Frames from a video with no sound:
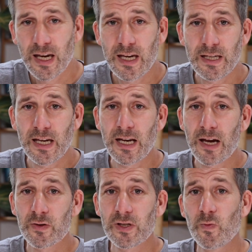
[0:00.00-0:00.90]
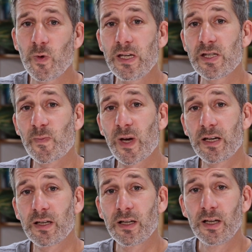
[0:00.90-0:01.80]
He's here now. So we
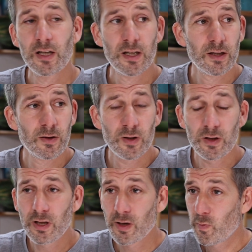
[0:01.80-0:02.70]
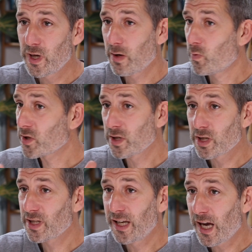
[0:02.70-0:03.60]
spent, you know, we, it wasn't
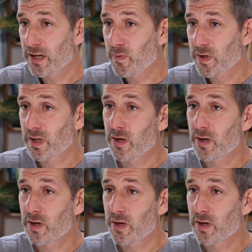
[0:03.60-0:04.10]
just a guess, was it?